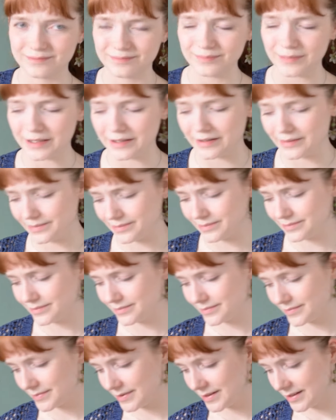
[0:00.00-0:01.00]
But yeah,
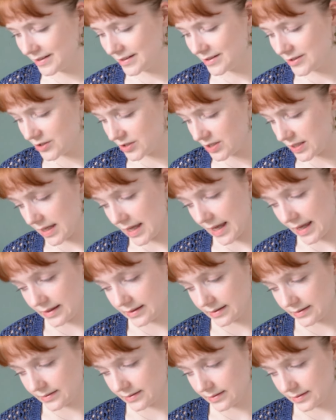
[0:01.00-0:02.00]
she
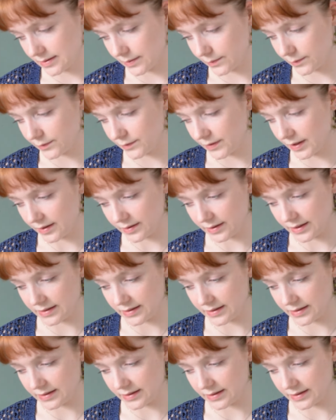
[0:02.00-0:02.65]
ate some of that.